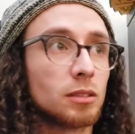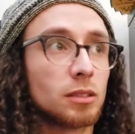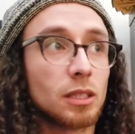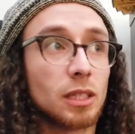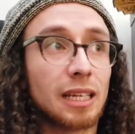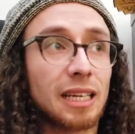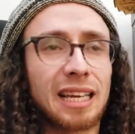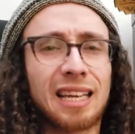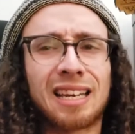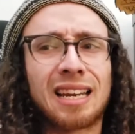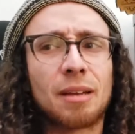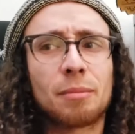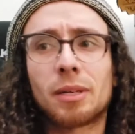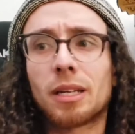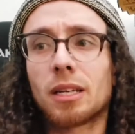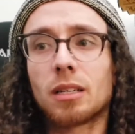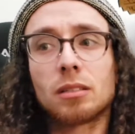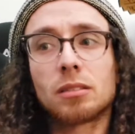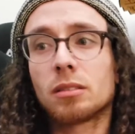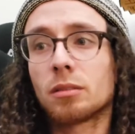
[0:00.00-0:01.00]
like, and I'm
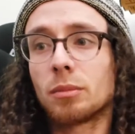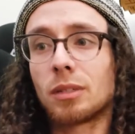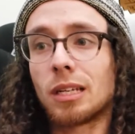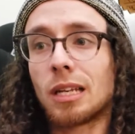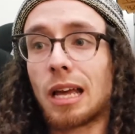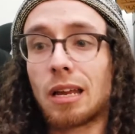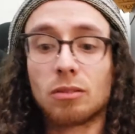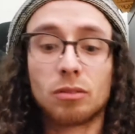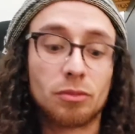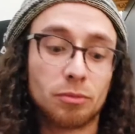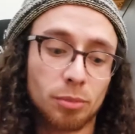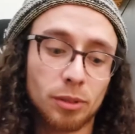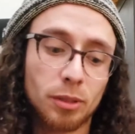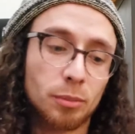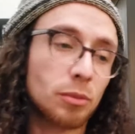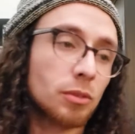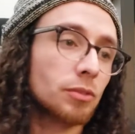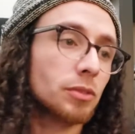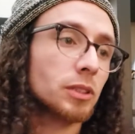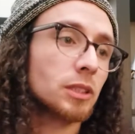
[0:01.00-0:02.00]
not somebody. I don't even play
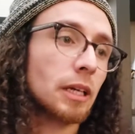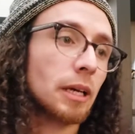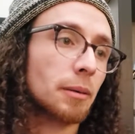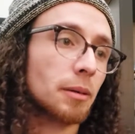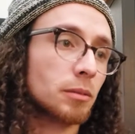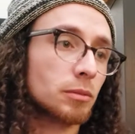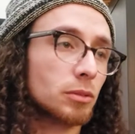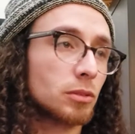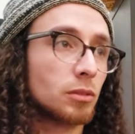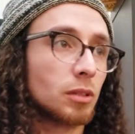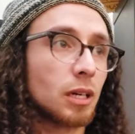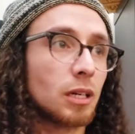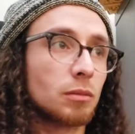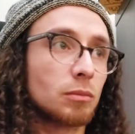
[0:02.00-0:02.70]
Marvel vs. Capcom 2.